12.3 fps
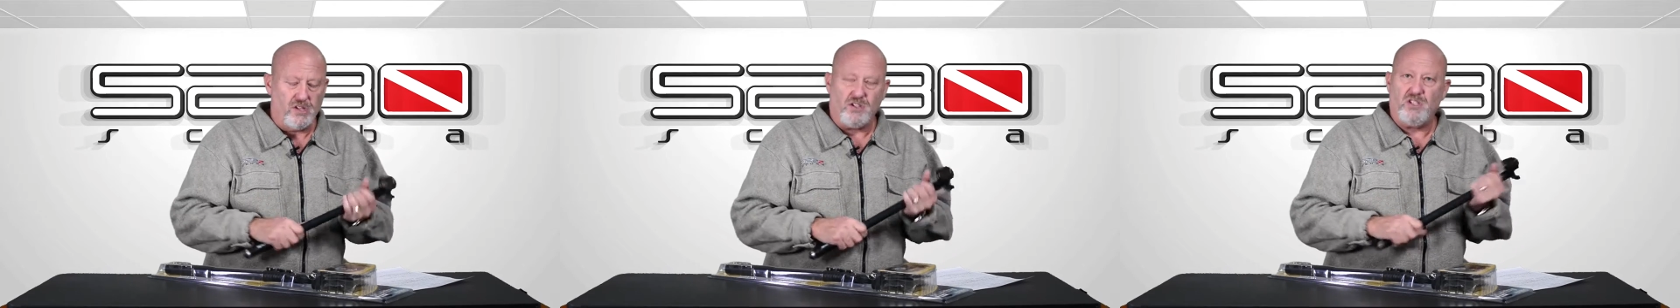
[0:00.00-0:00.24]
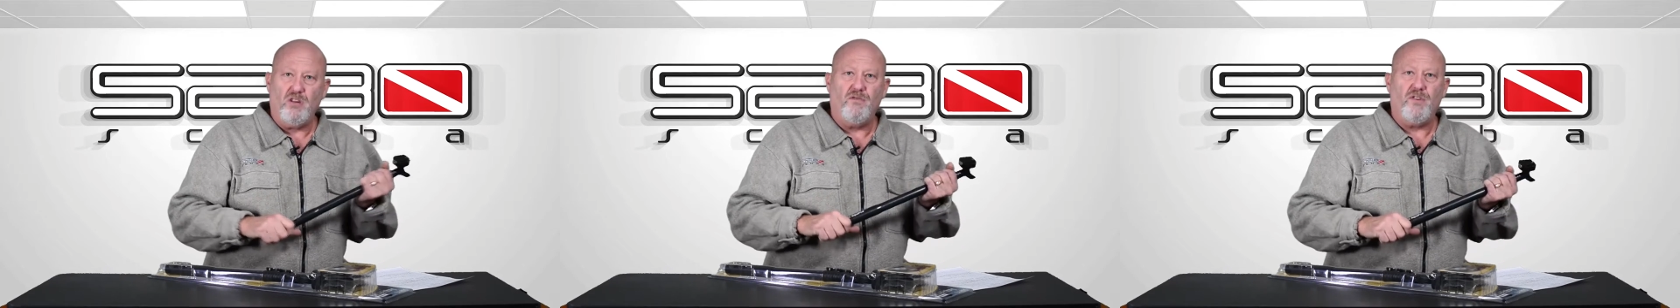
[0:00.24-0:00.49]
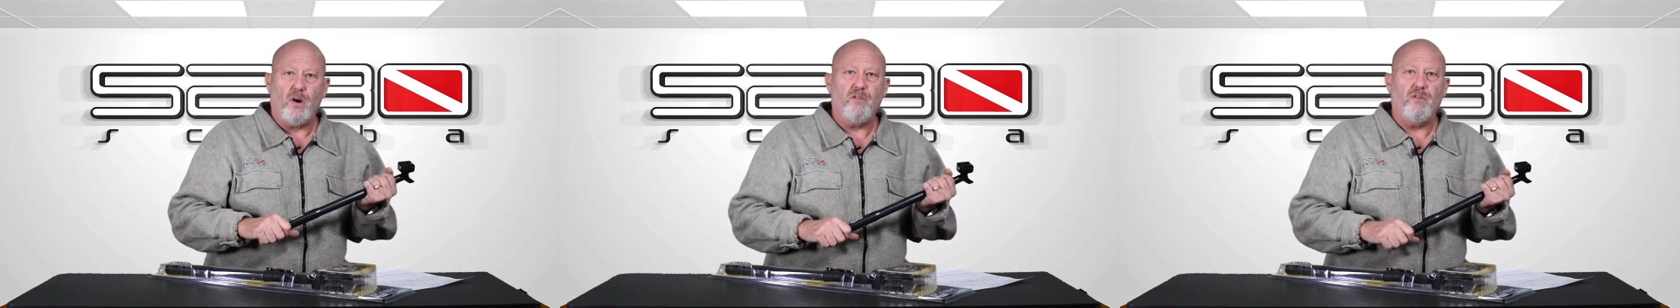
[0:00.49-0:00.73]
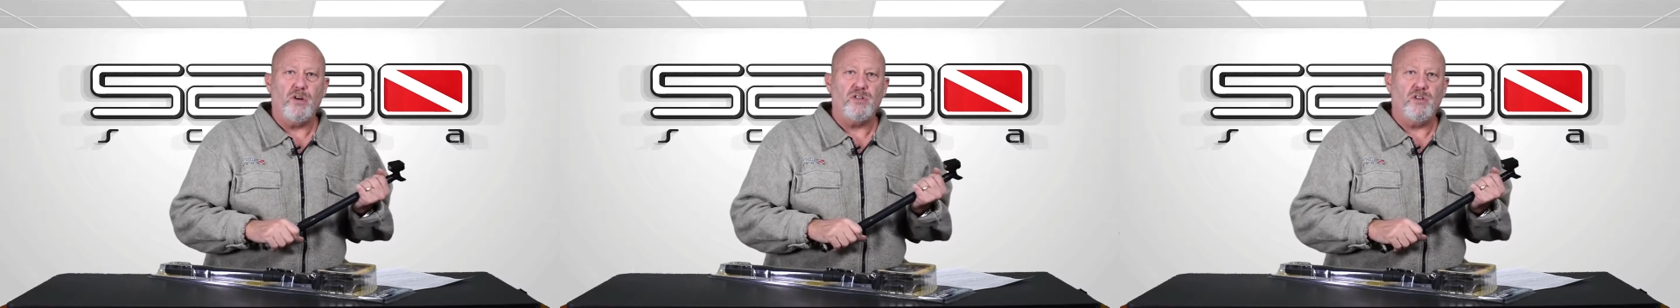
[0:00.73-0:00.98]
it's still very,
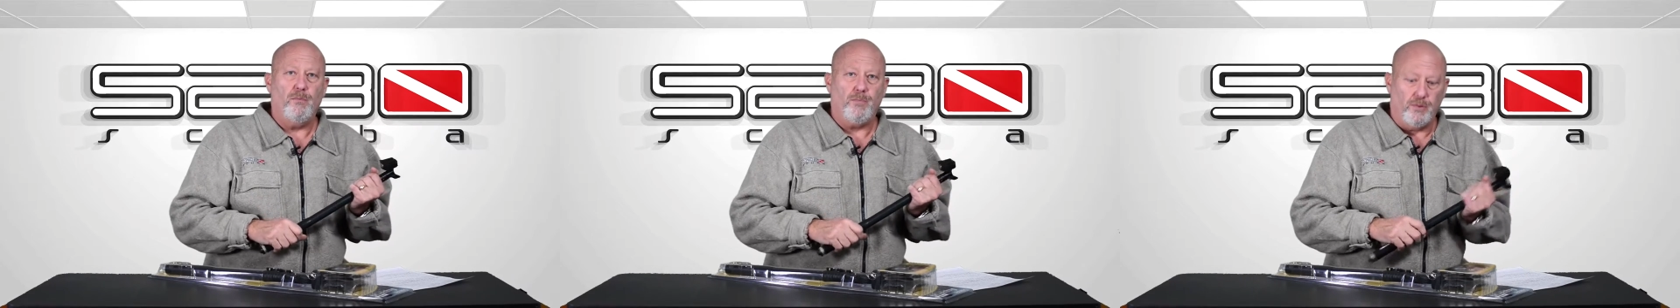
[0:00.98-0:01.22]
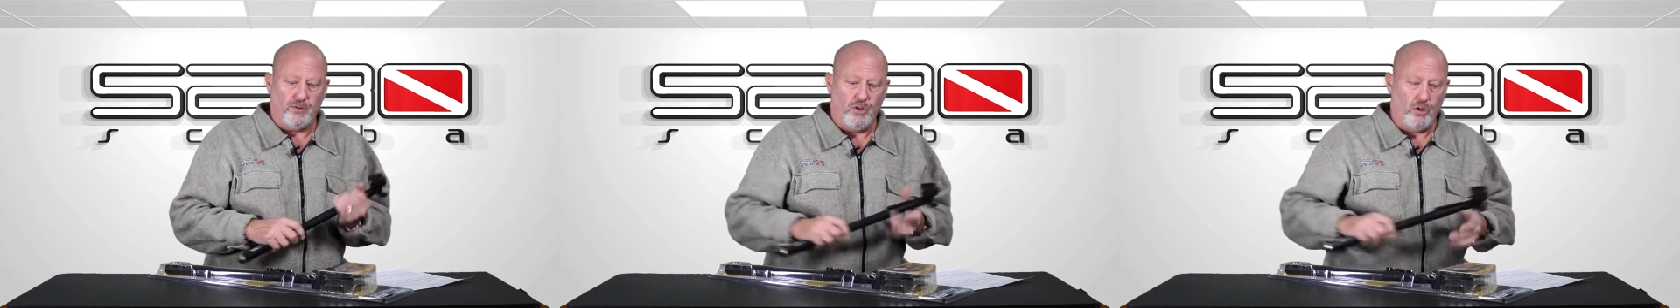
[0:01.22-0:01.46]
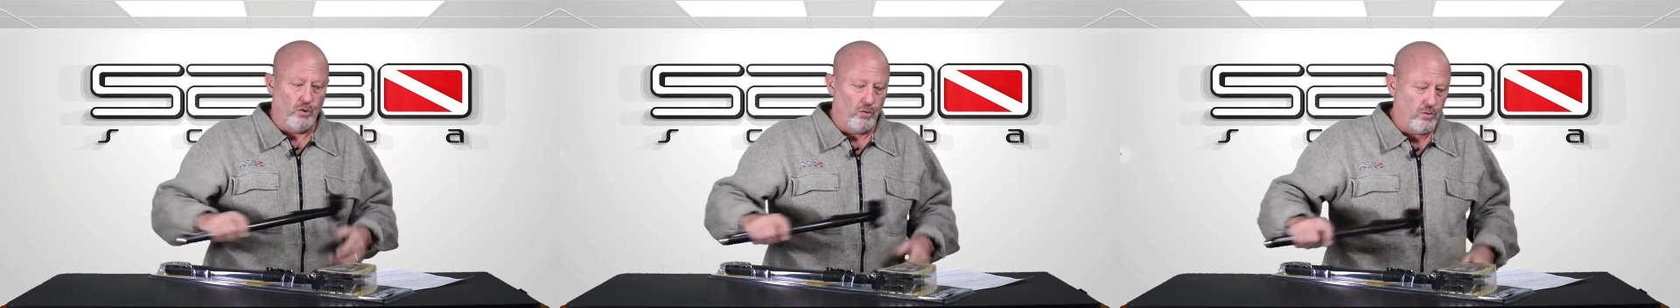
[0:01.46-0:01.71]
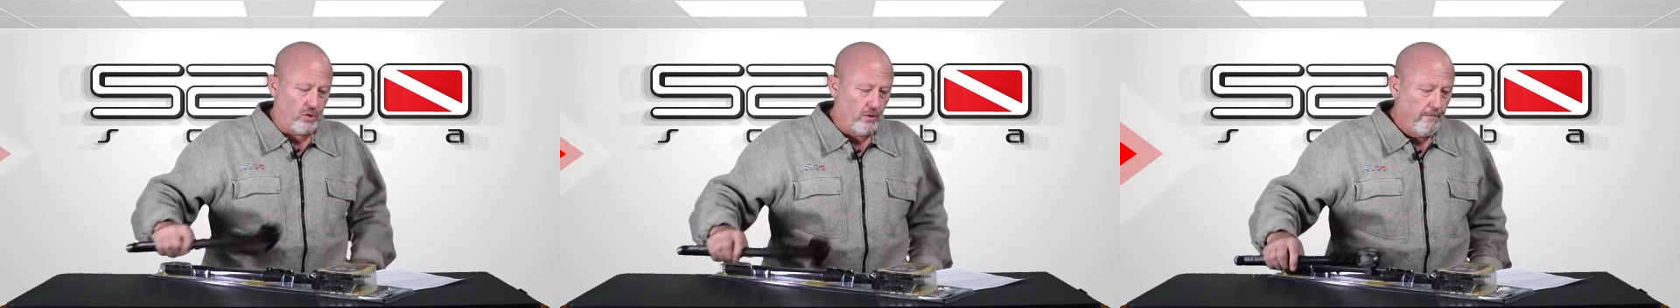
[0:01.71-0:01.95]
very simple to
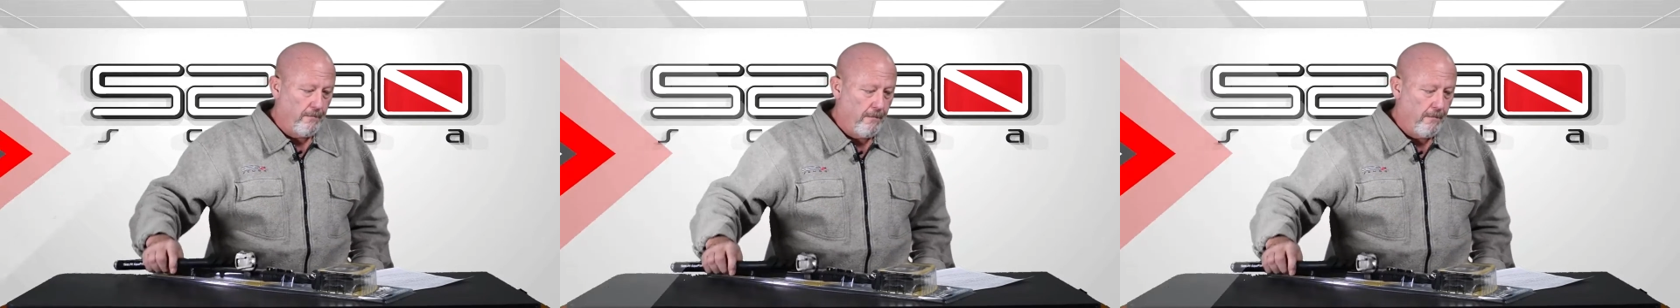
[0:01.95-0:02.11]
use.